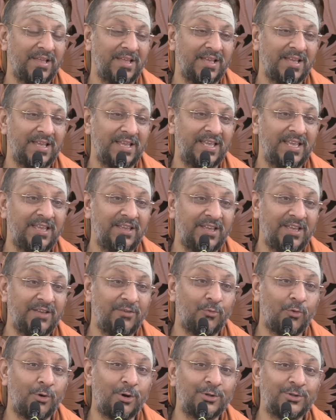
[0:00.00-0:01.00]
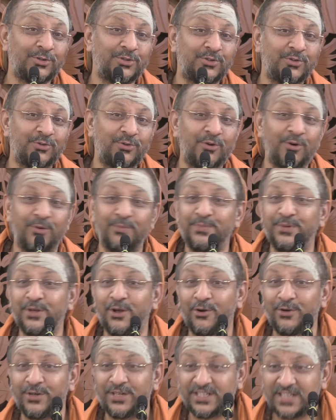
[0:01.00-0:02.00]
He wants to go
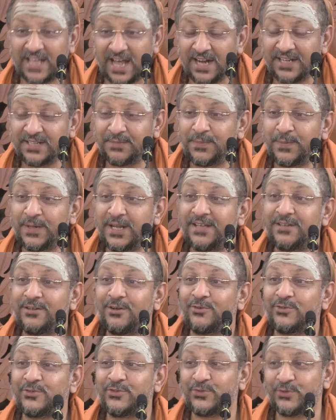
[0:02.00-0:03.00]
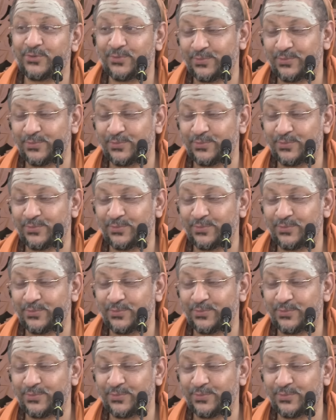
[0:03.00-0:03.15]
beyond that plane also.